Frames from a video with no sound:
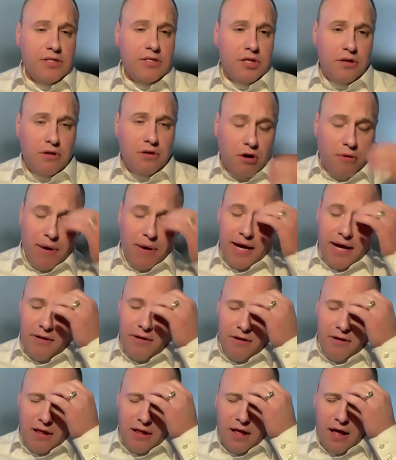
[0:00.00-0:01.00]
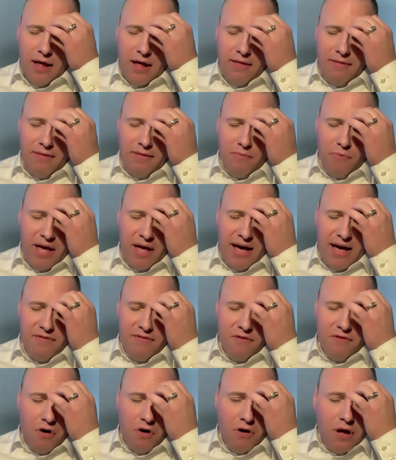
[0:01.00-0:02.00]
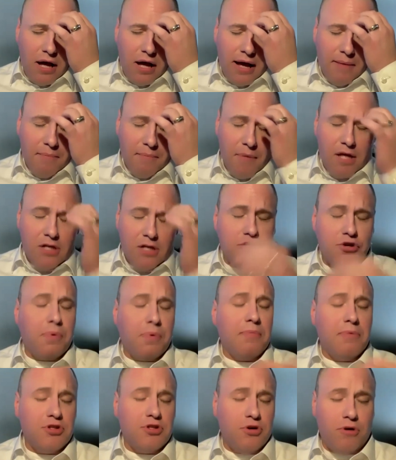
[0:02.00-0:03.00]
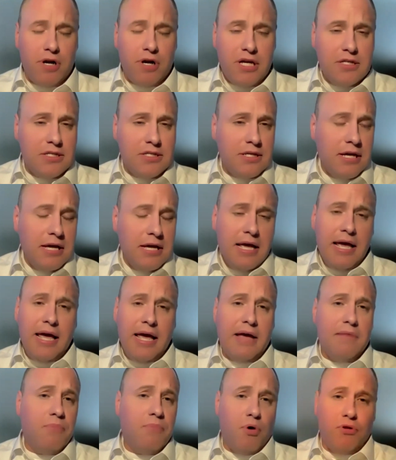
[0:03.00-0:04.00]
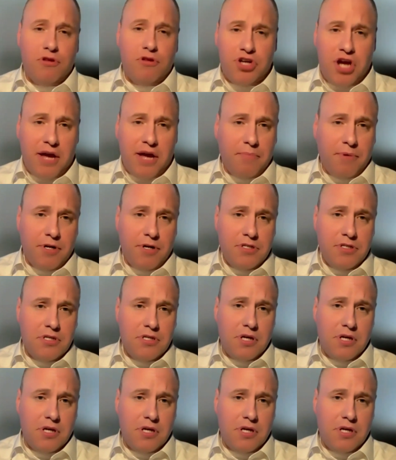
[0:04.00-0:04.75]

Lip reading: you know, Michael, we have super majorities in both chambers.